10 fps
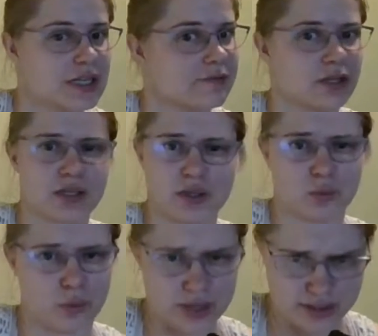but she
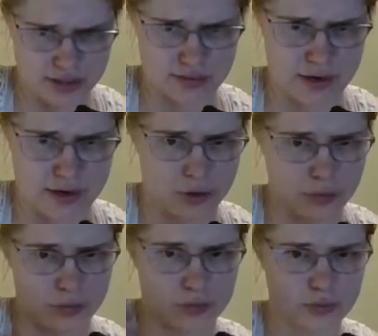definitely wasn't
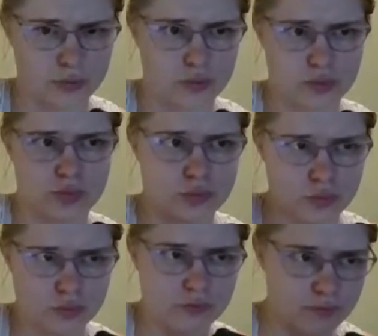there,
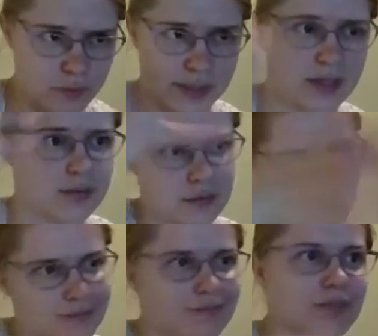like,
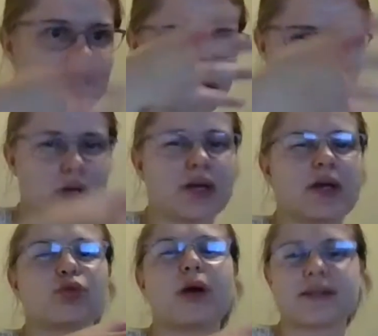
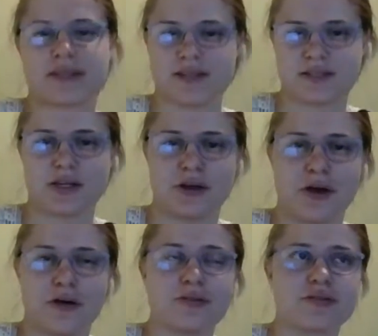present,
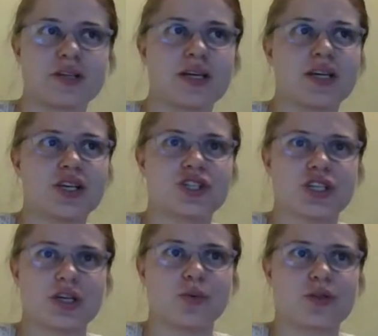
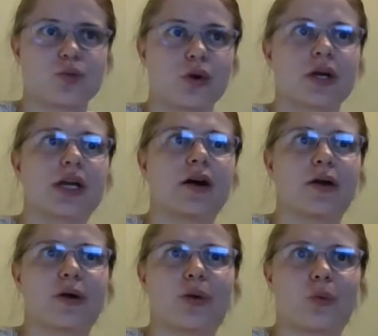She was
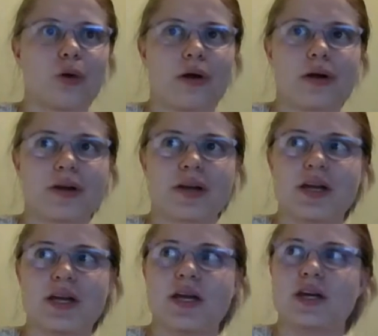working on her
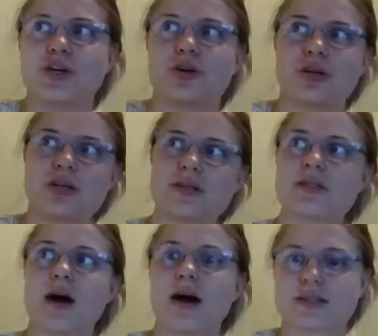work,
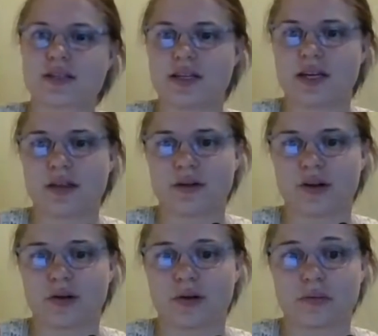couldn't talk to the
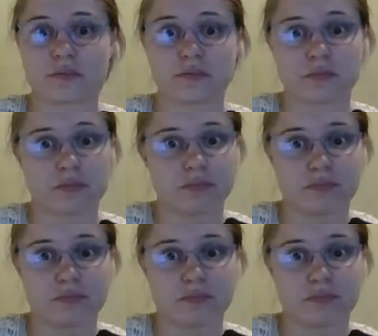other